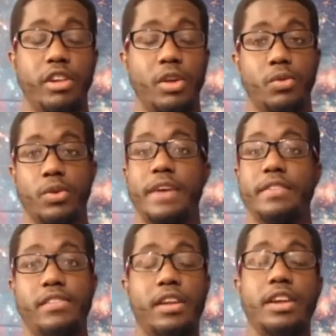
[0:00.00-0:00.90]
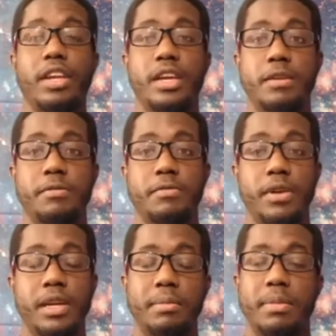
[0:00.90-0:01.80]
You know, we're going to have the sun here for
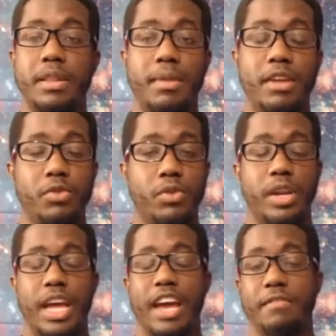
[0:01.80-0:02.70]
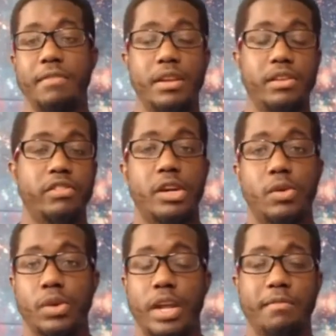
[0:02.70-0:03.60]
a good bit of the month. We're going to have Venus here.
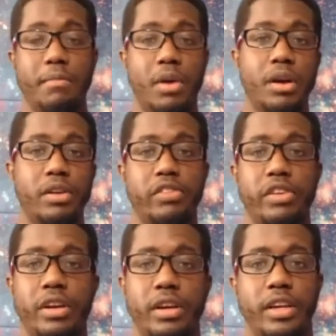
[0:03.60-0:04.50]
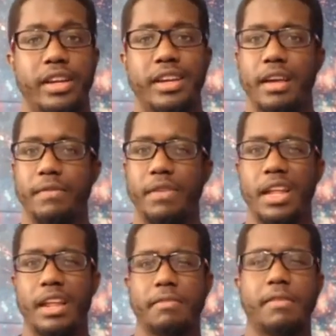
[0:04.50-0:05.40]
We're going to have Mars here. Definitely a
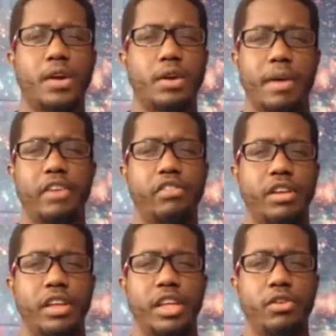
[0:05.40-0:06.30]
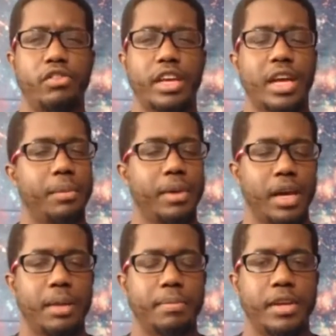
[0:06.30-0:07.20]
lot of fiery, passionate energy coming
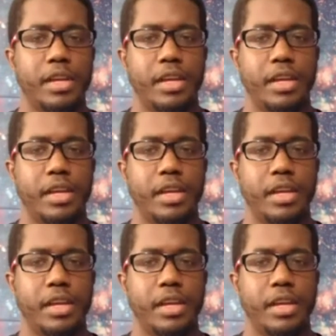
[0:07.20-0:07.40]
up.